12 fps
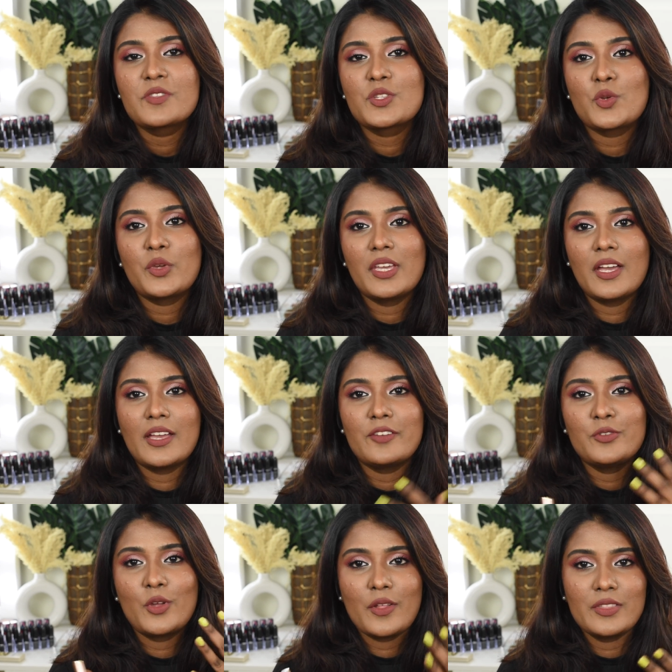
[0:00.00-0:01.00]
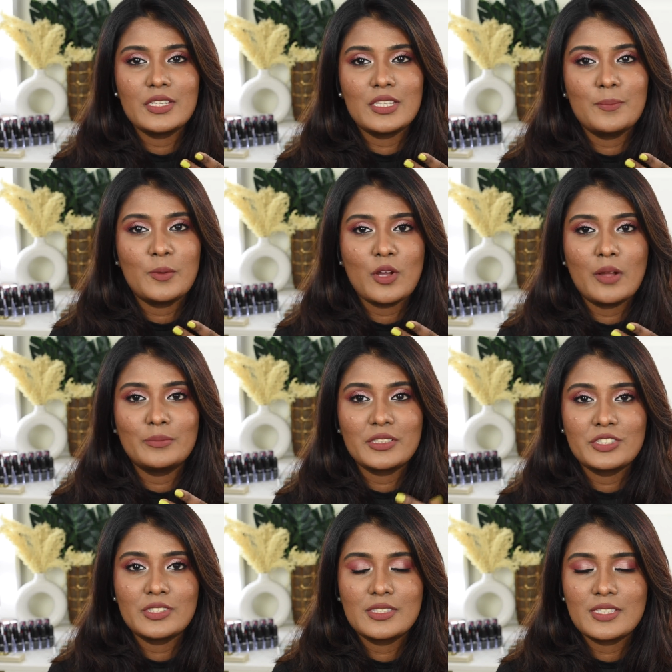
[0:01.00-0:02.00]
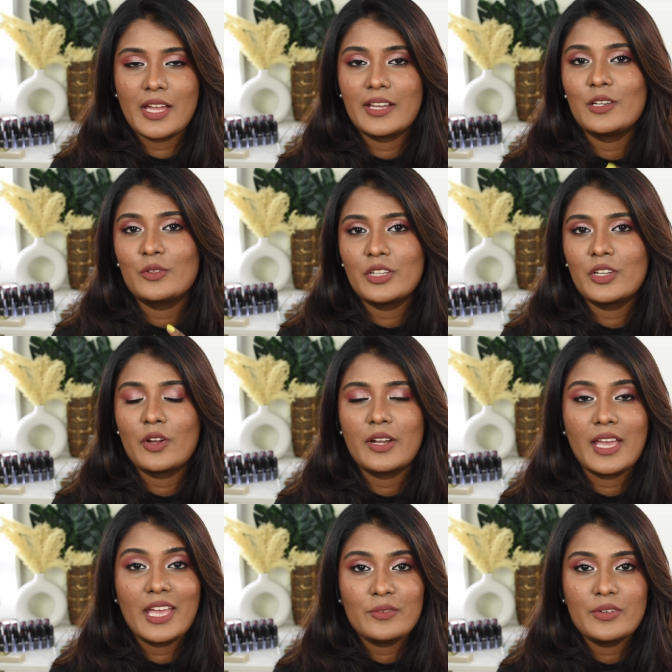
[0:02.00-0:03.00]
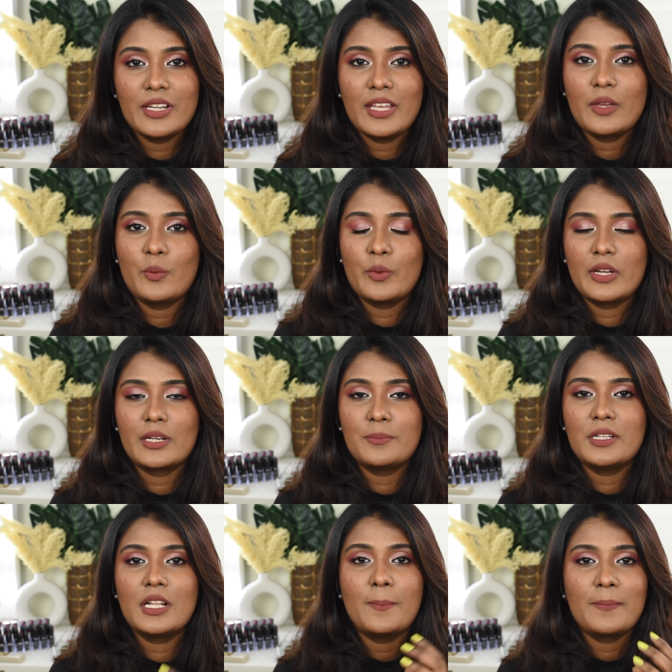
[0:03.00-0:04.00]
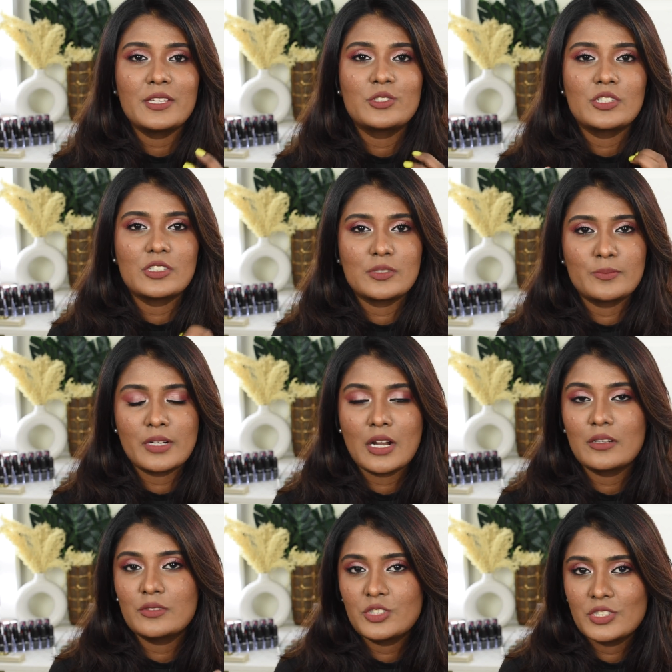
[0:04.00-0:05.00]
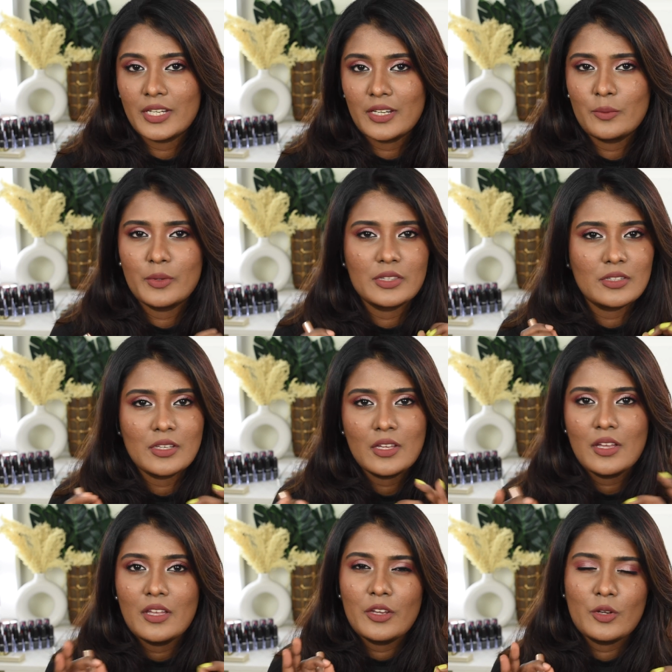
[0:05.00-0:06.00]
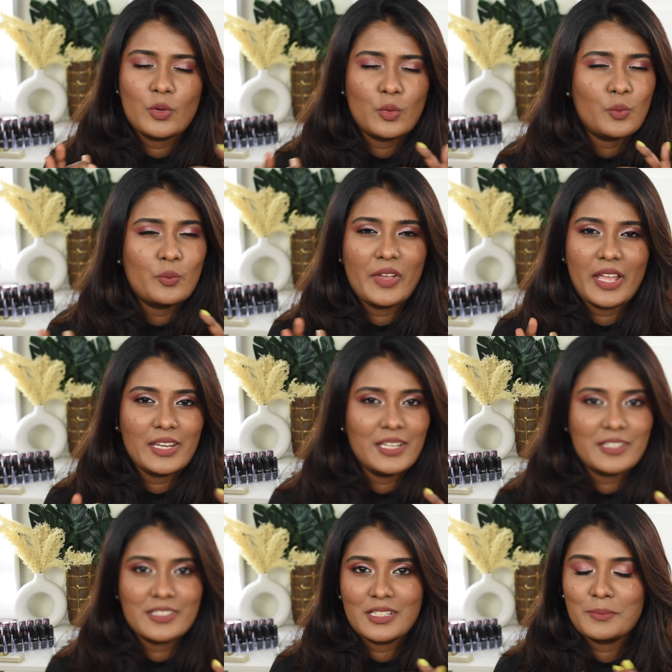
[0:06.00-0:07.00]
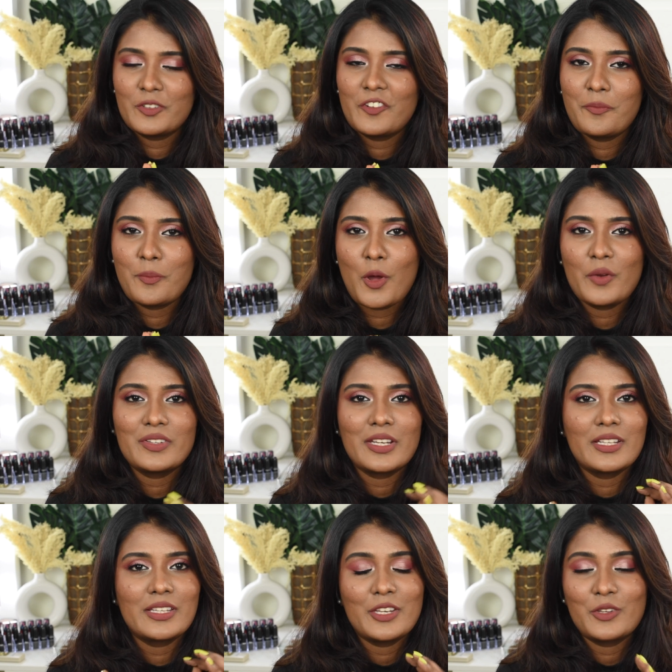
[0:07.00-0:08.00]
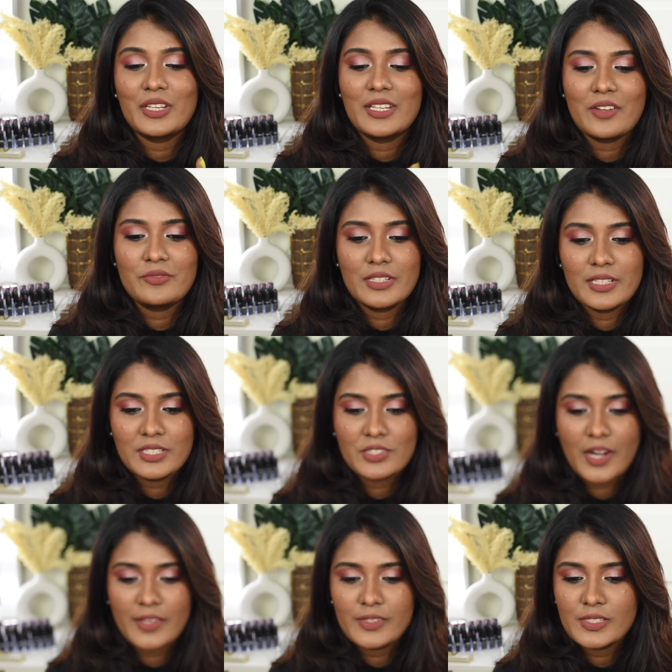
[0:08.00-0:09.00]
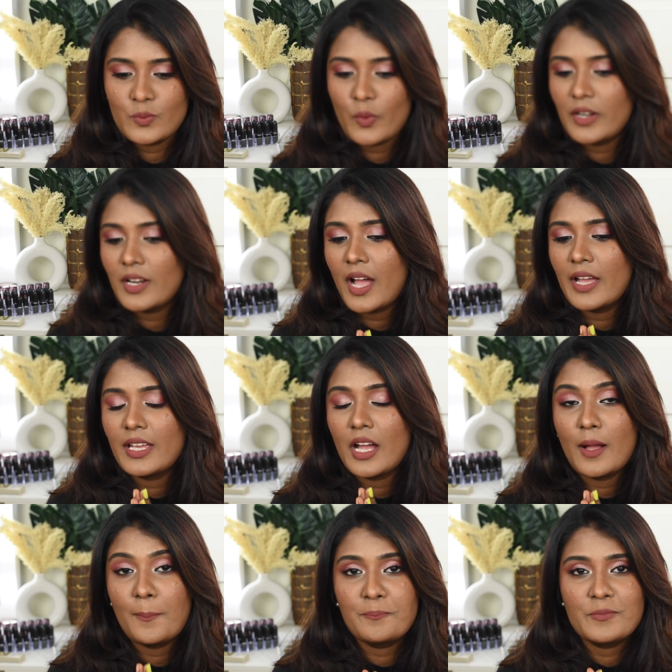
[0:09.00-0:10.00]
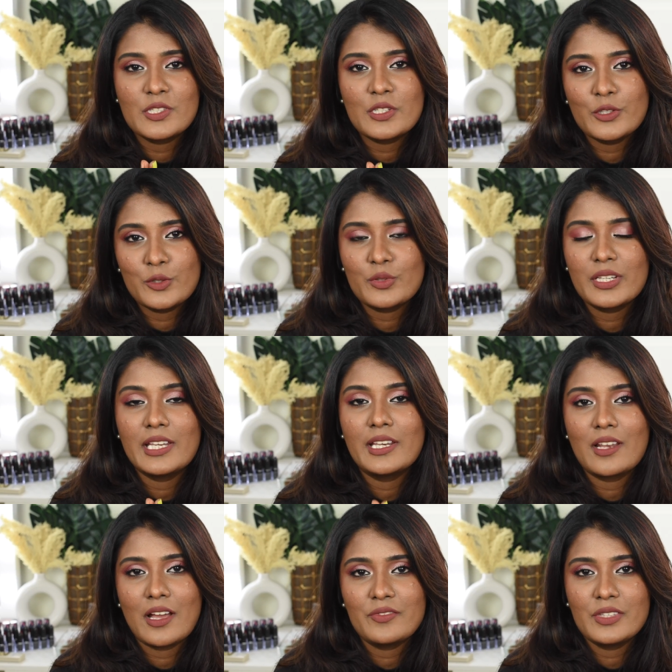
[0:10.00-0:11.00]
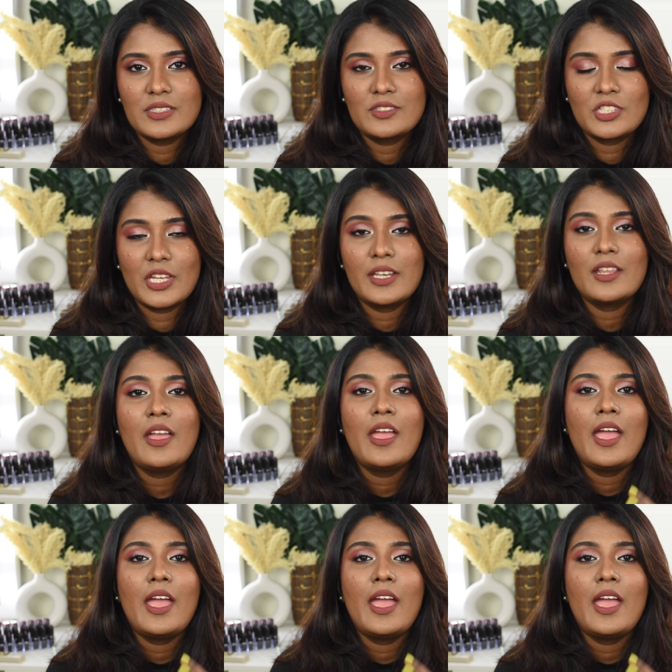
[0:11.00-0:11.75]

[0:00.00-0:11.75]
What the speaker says: So yeah, if you're on the deeper complexion side, looking on an everyday wearable peachish brown shade with know very little amount of mauve tint, then you can definitely try this one. I absolutely love this shade,